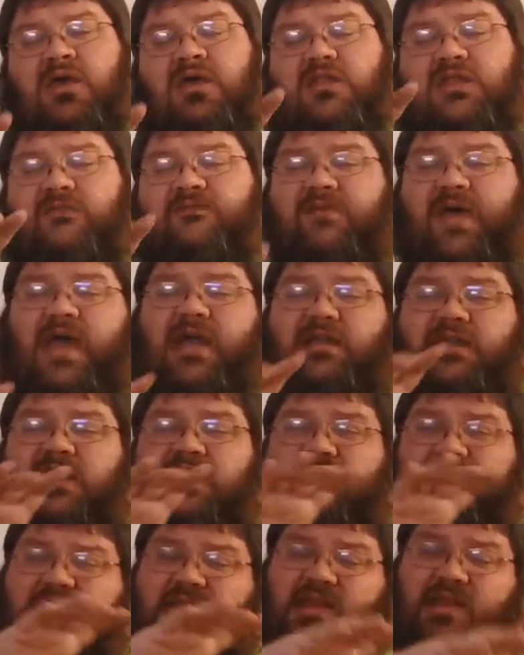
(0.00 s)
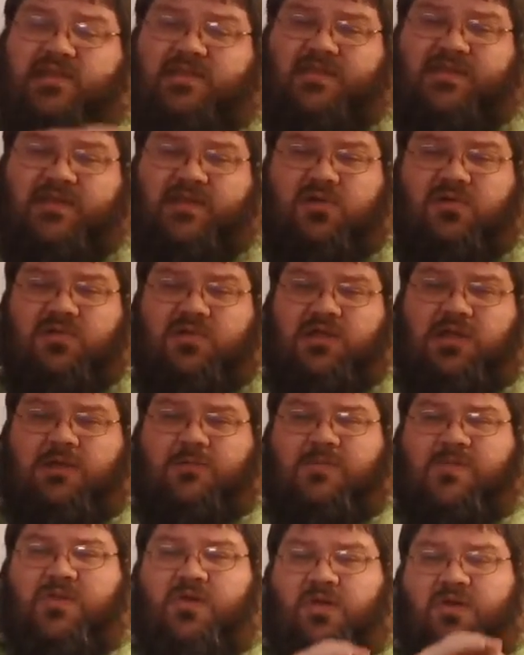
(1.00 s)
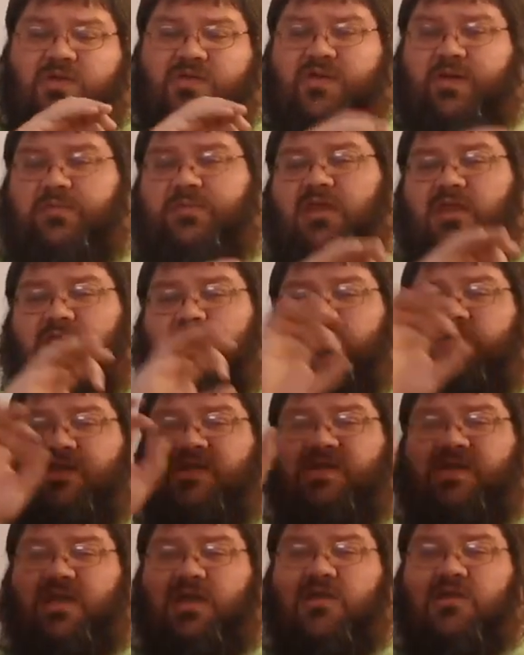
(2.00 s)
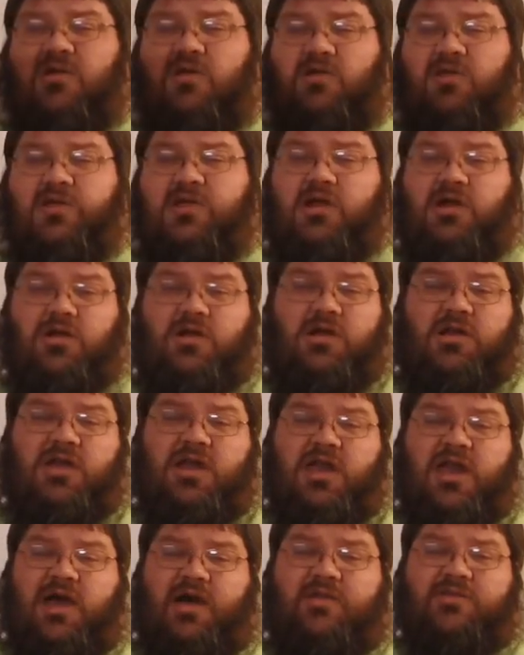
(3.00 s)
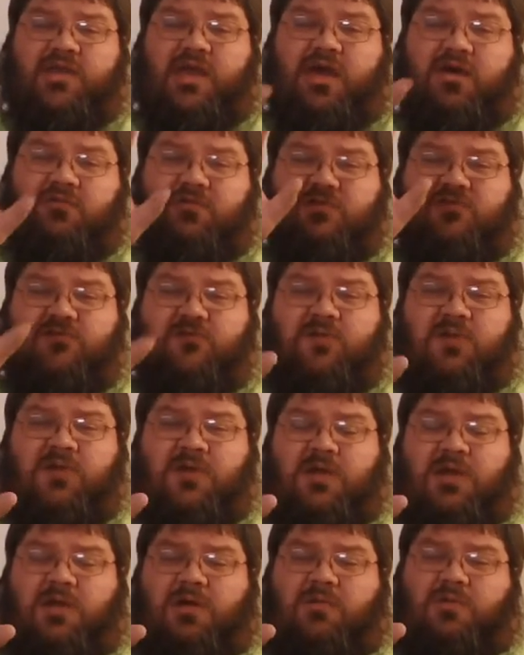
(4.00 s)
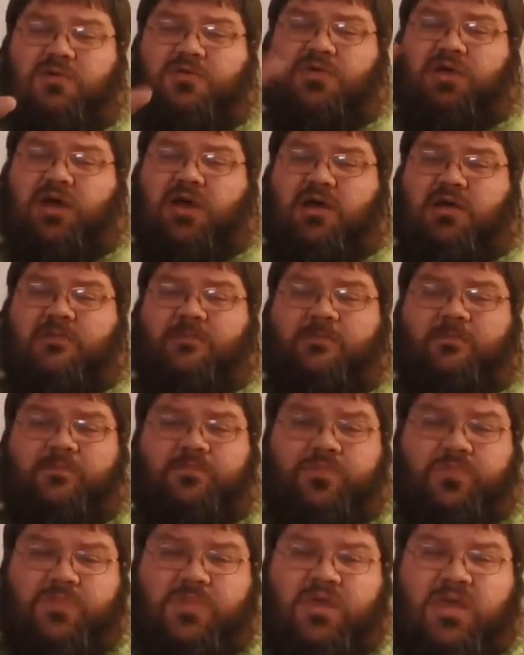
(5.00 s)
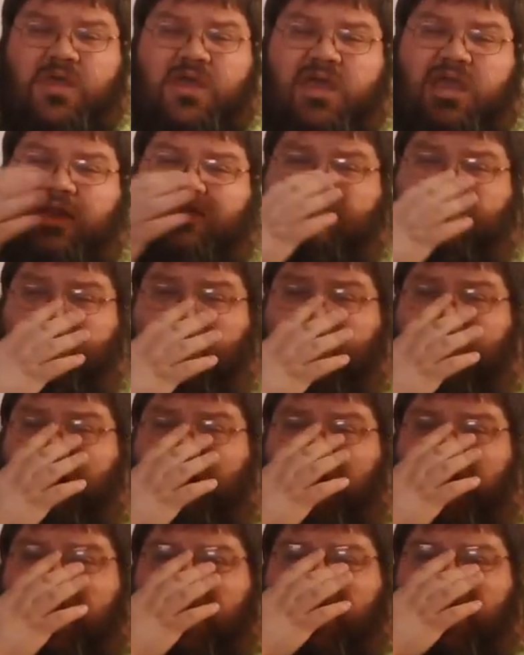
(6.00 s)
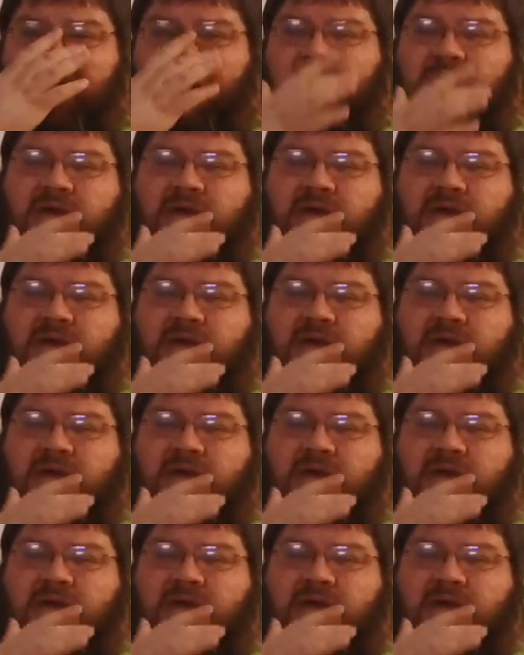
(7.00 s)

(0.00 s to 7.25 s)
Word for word: The fact that he sings his own theme song, something that we seen earlier in the countdown, which with uh, HBK,